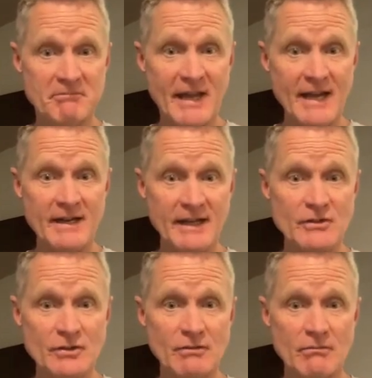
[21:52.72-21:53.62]

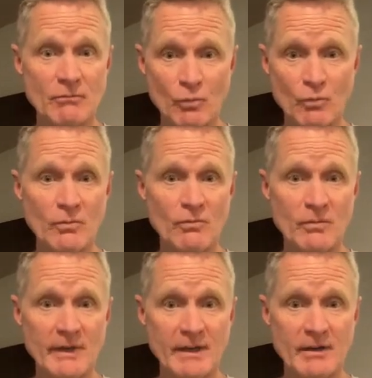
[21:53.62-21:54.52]
candidates
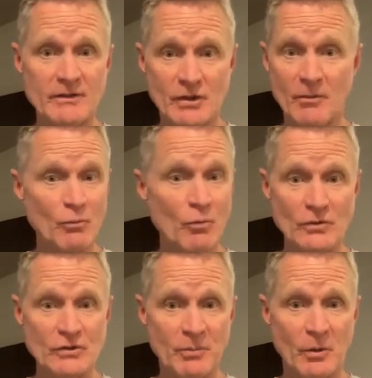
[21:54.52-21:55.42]

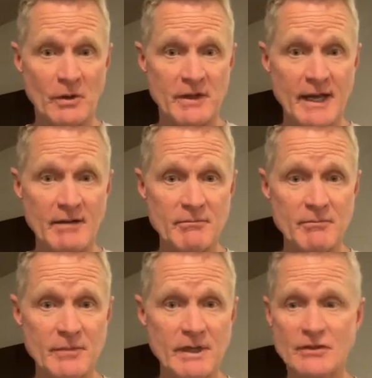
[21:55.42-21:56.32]
won't support that
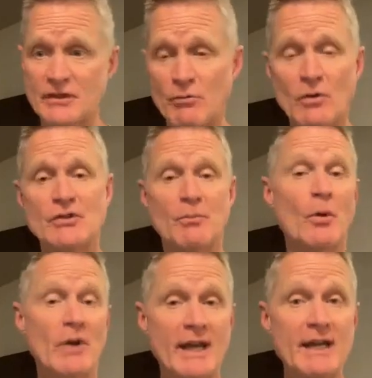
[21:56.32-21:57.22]
because they won't
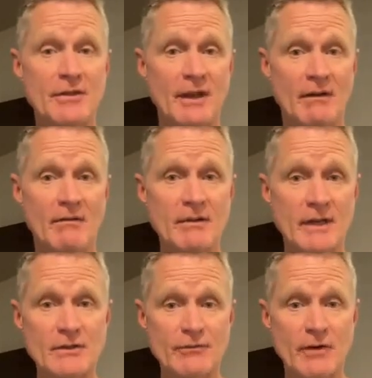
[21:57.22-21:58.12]
support anything.
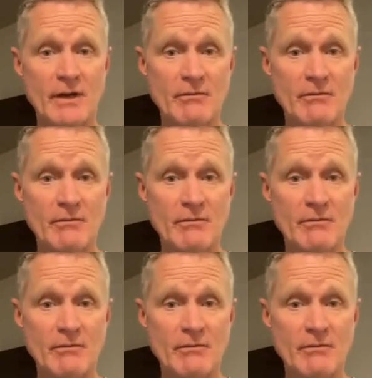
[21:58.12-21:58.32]
As Fred,